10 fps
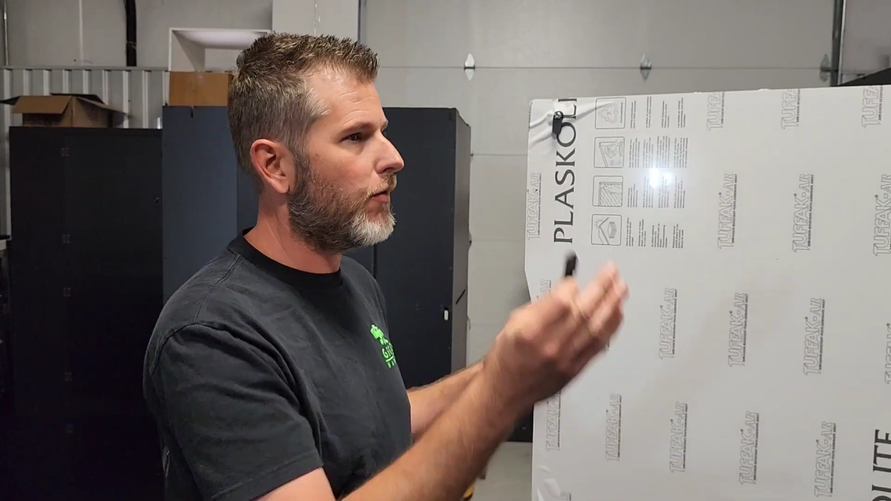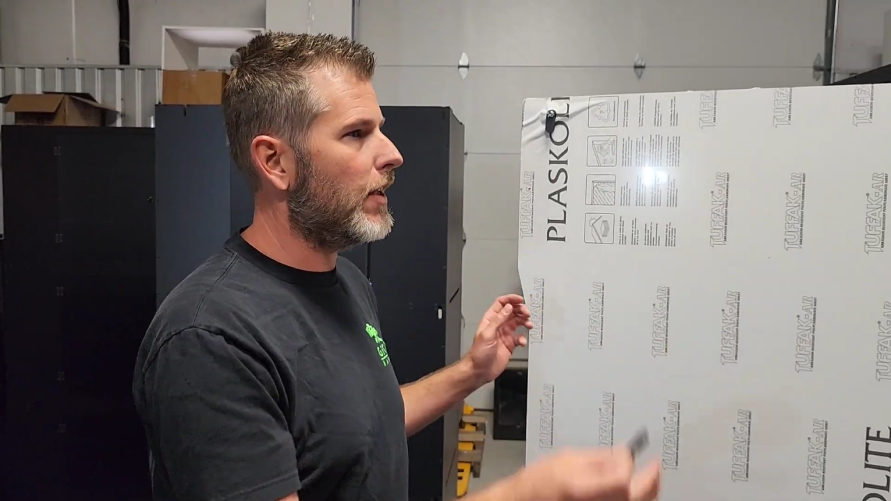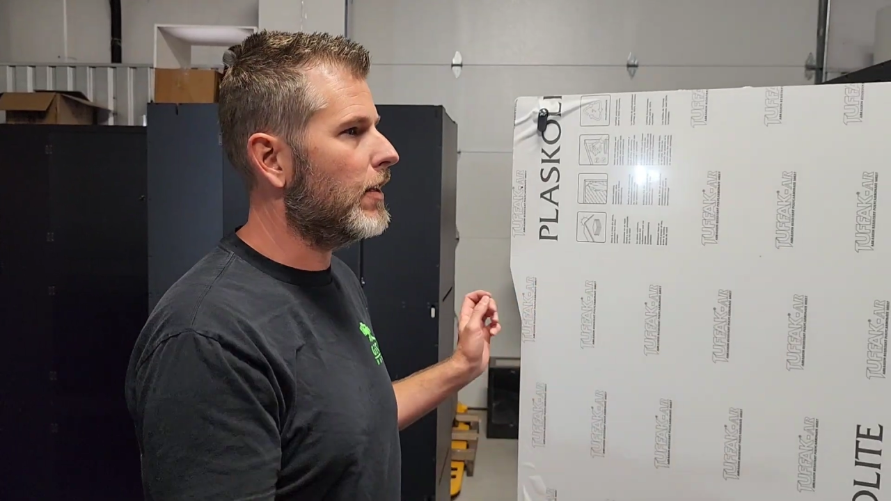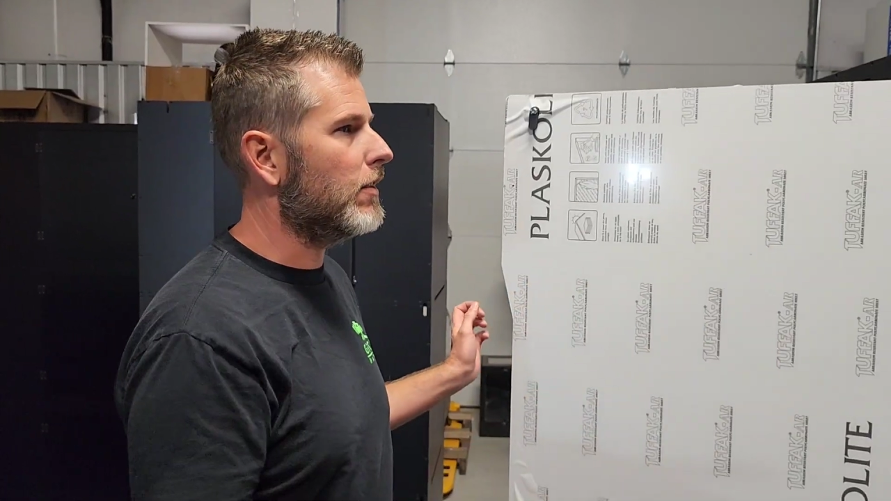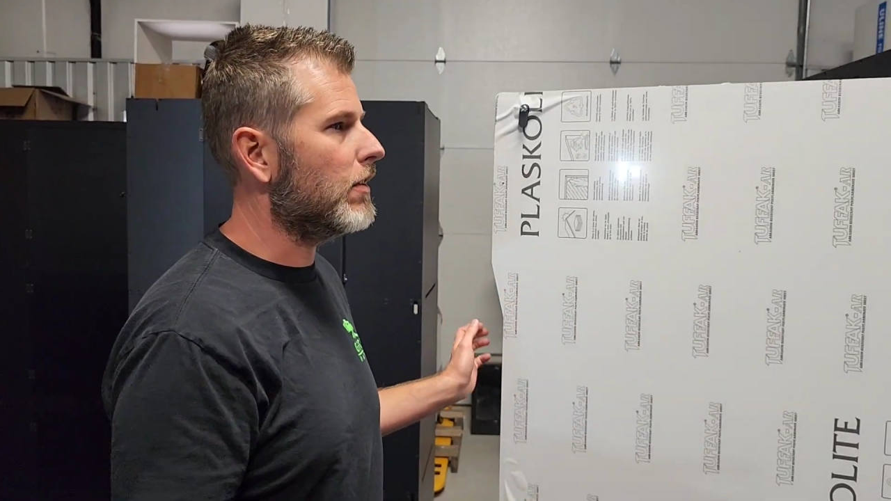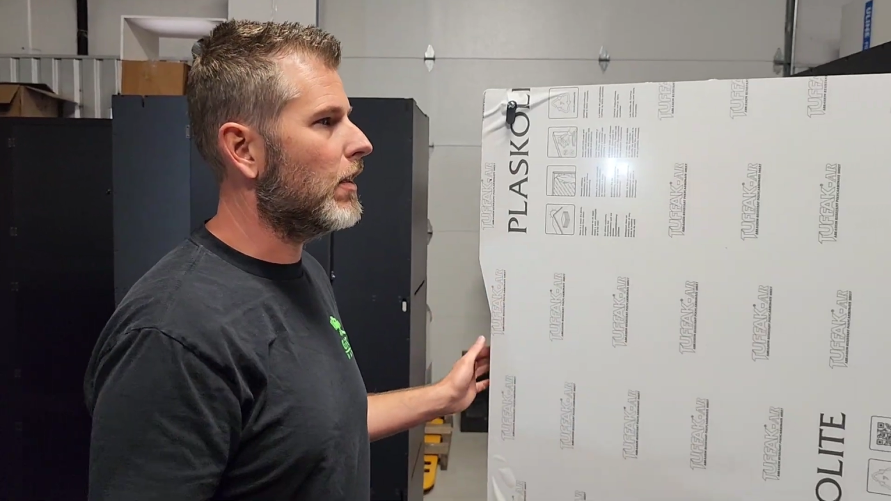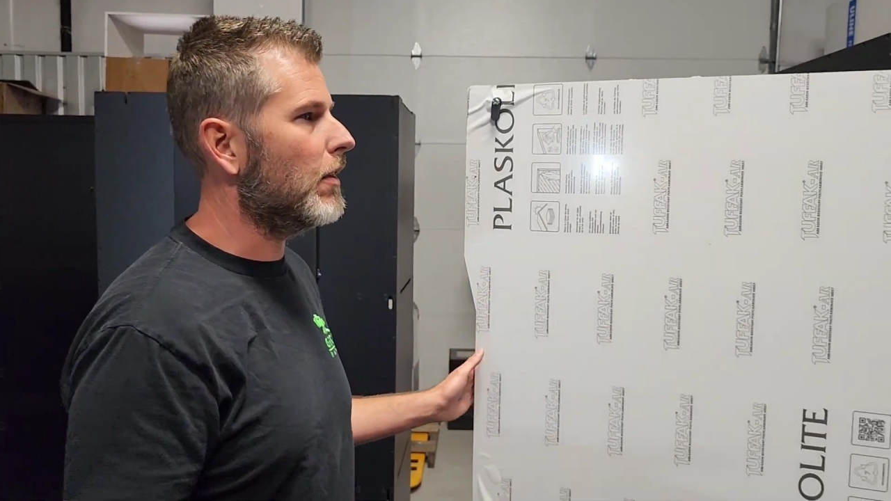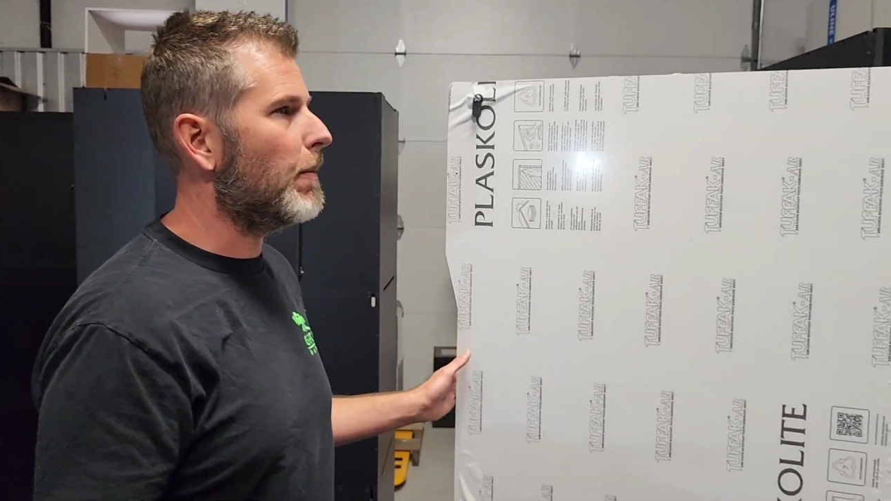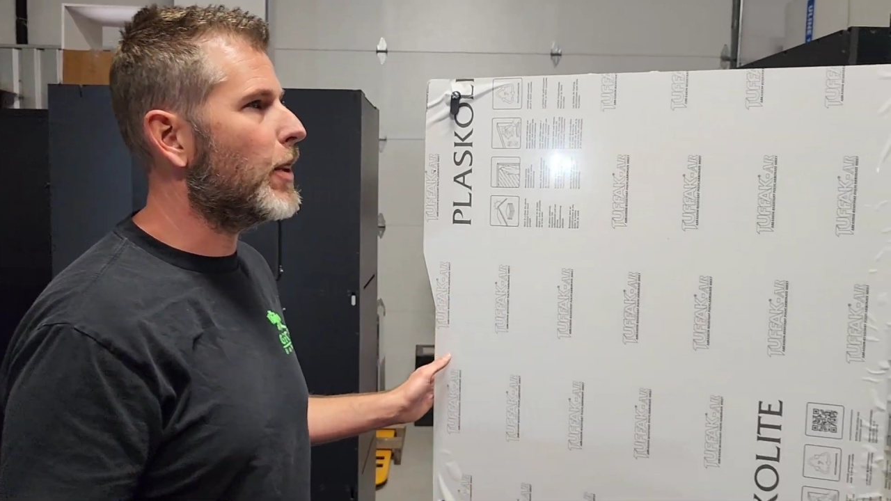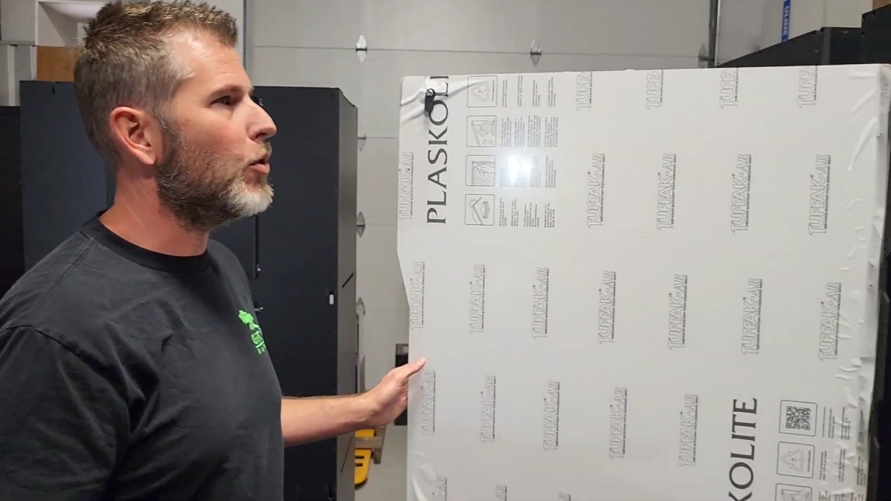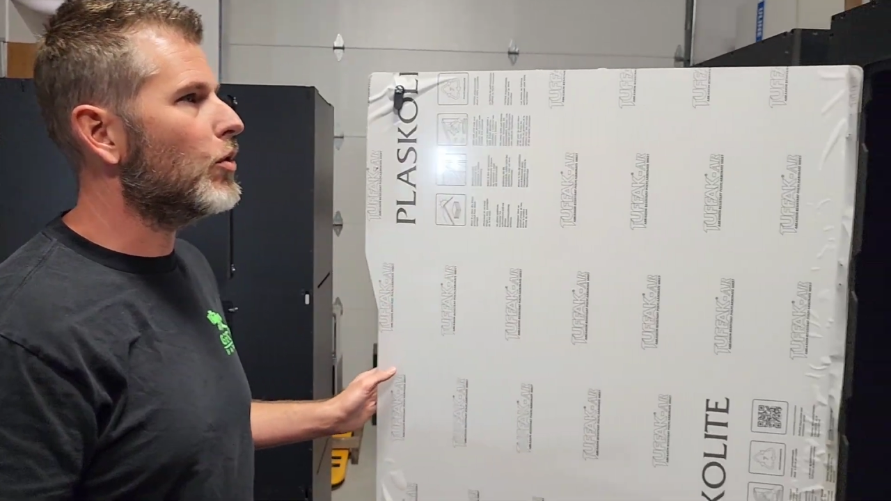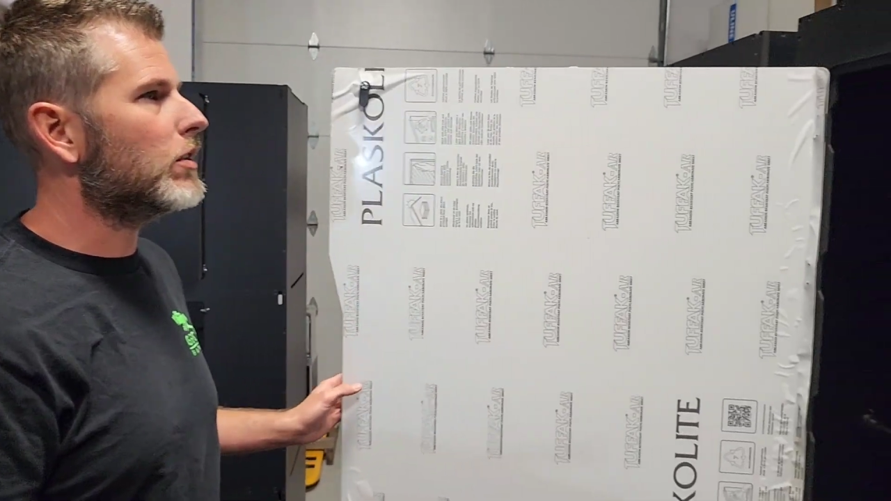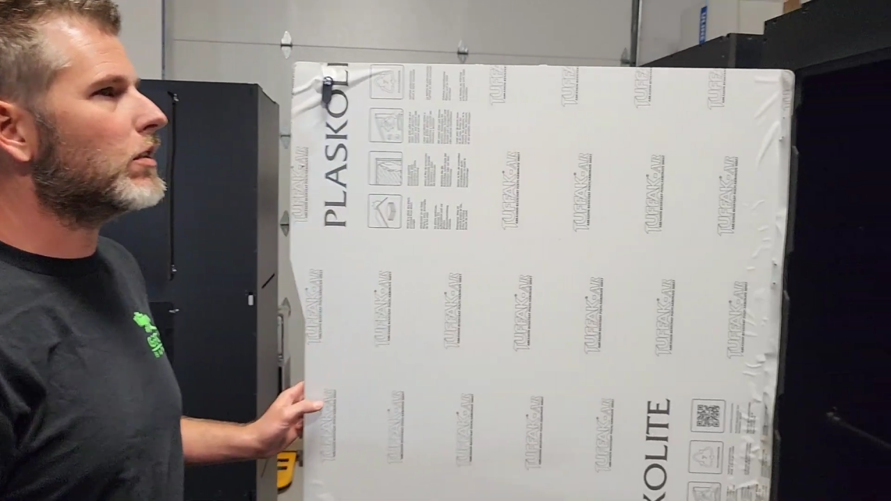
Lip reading: in as the newest,